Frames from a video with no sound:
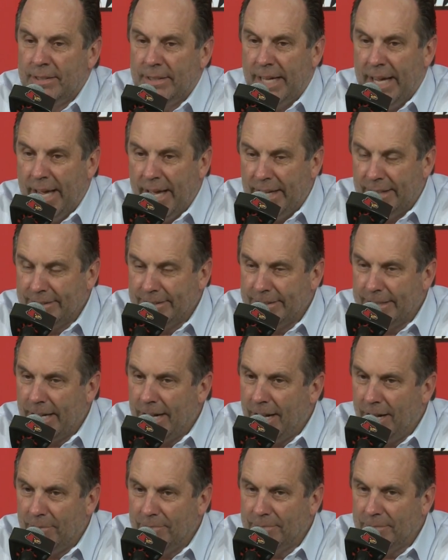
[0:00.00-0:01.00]
and
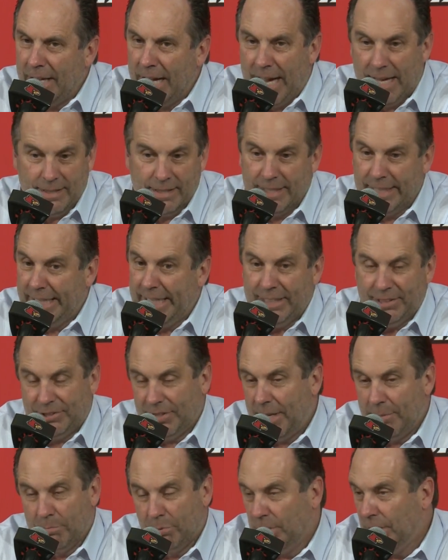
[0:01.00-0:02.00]
um, I think he's
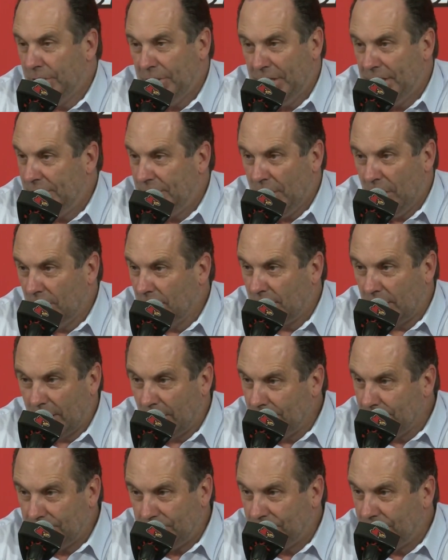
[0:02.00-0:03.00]
a brilliant young
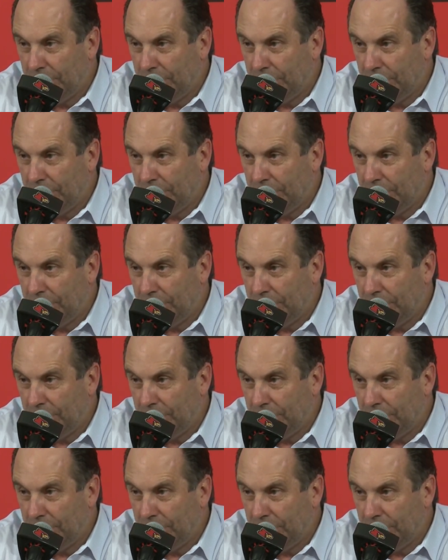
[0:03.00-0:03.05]
coach.